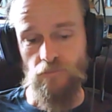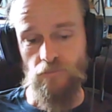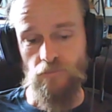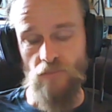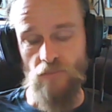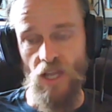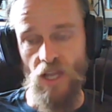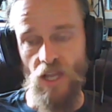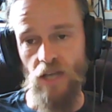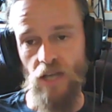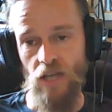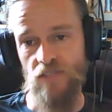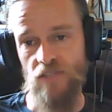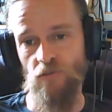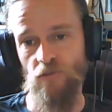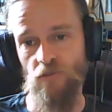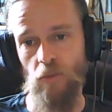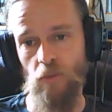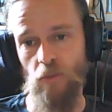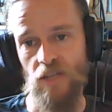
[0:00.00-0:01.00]
to
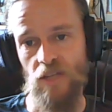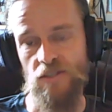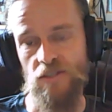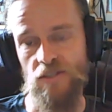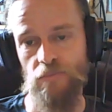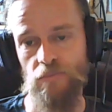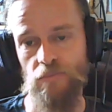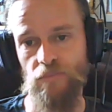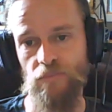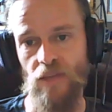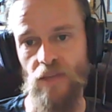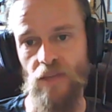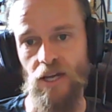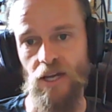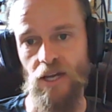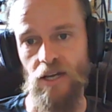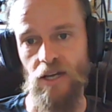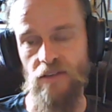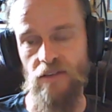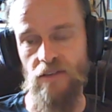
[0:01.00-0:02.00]
4+,
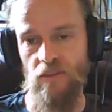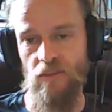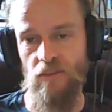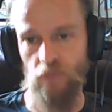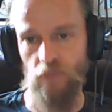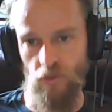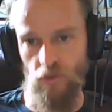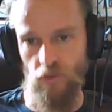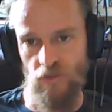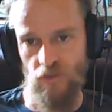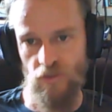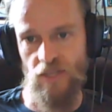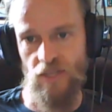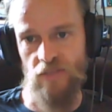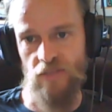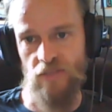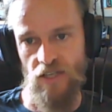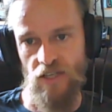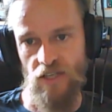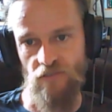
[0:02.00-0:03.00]
and then the blue
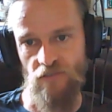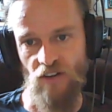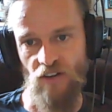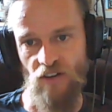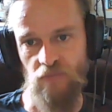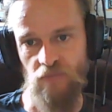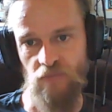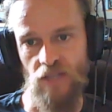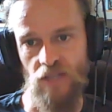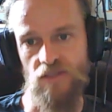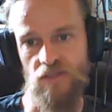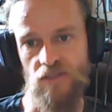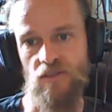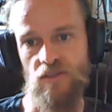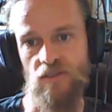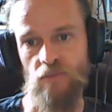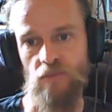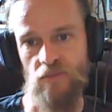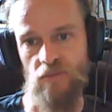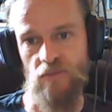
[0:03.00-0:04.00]
steps down to 5+,
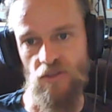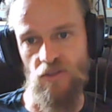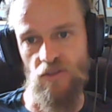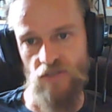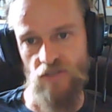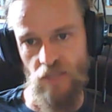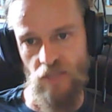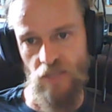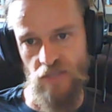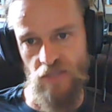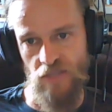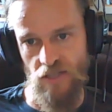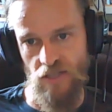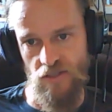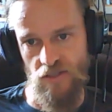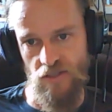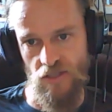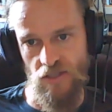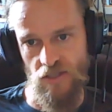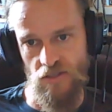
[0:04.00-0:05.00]
the brimstone steps down to
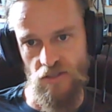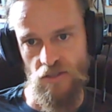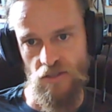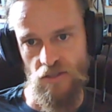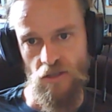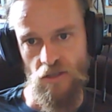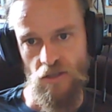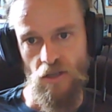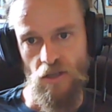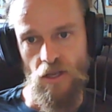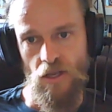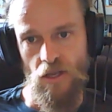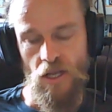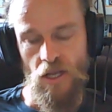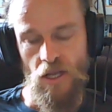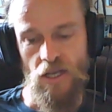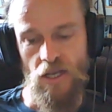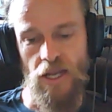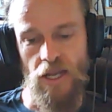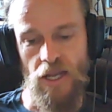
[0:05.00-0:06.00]
6.
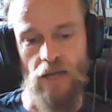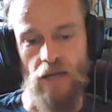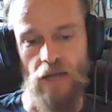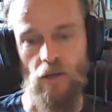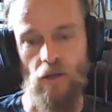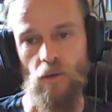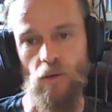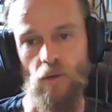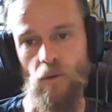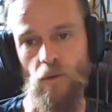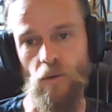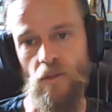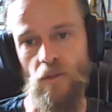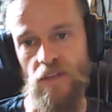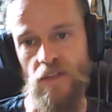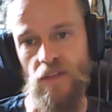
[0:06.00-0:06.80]
Now, the